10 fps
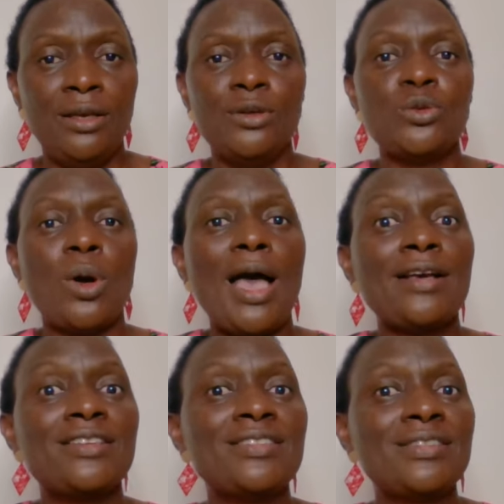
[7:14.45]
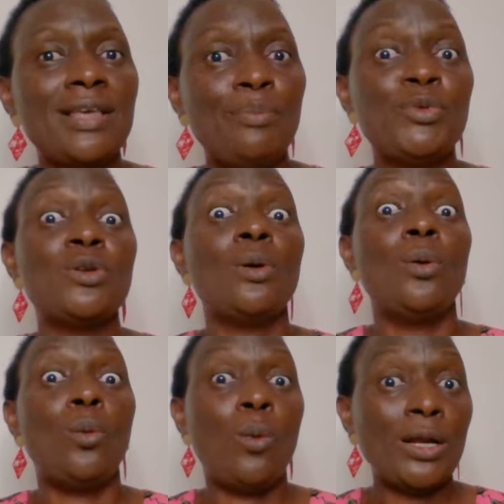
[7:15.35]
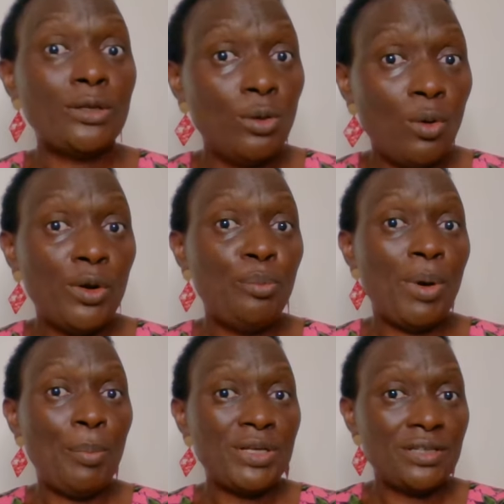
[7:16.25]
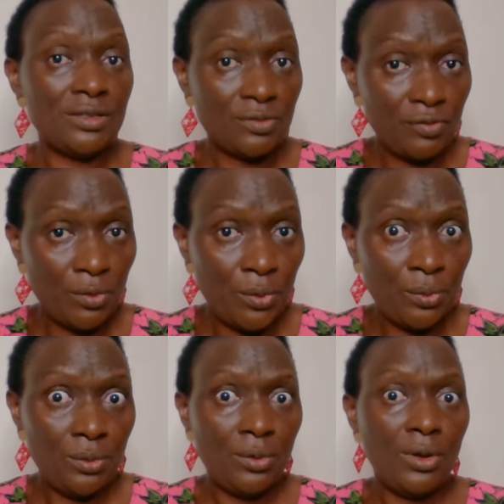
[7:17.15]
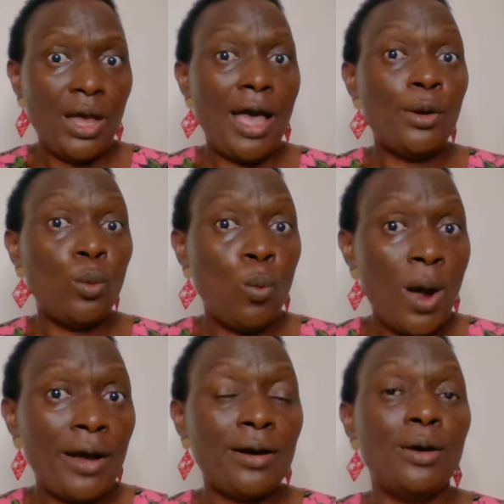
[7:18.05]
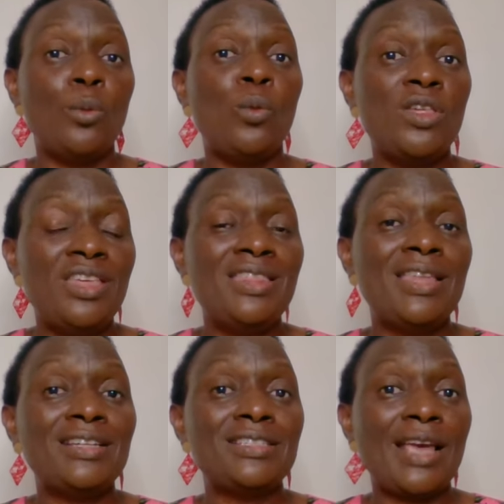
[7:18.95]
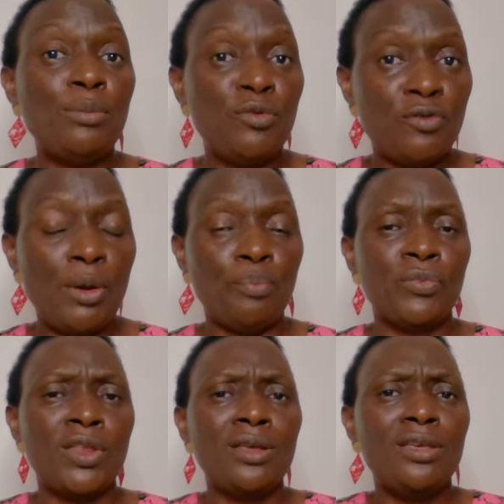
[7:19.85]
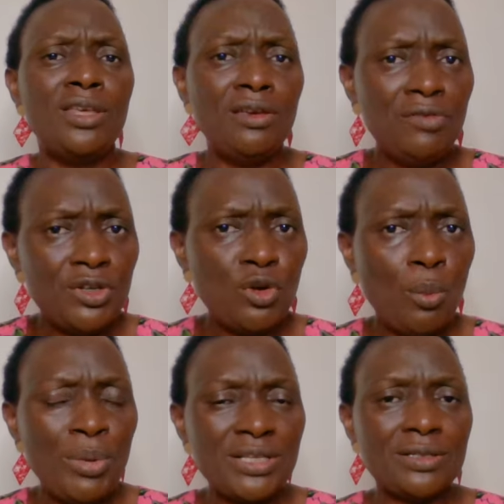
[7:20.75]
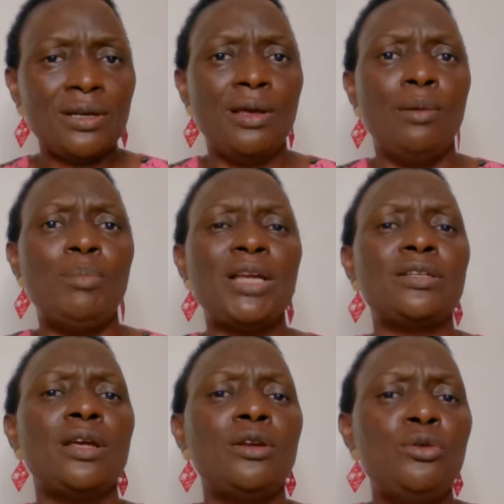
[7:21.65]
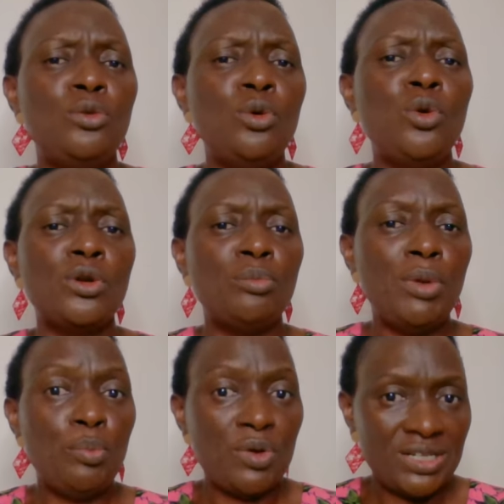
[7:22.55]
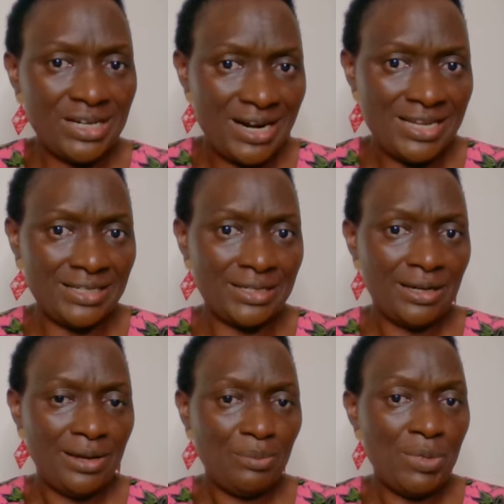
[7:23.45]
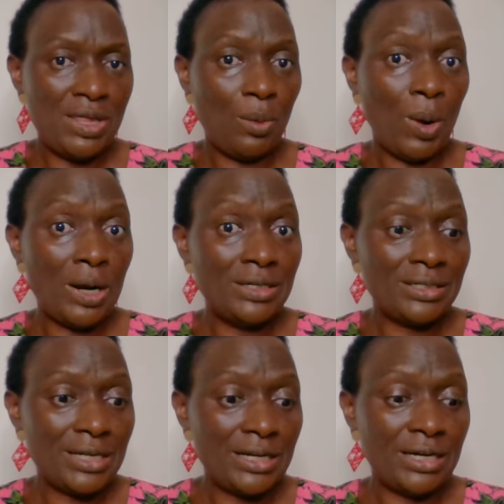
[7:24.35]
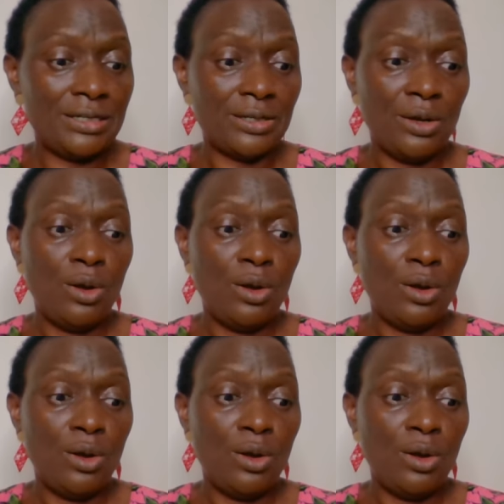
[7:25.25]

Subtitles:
So accept what God purposes for you and work within that time frame. Give it your best, but do not be pressurized by the world standards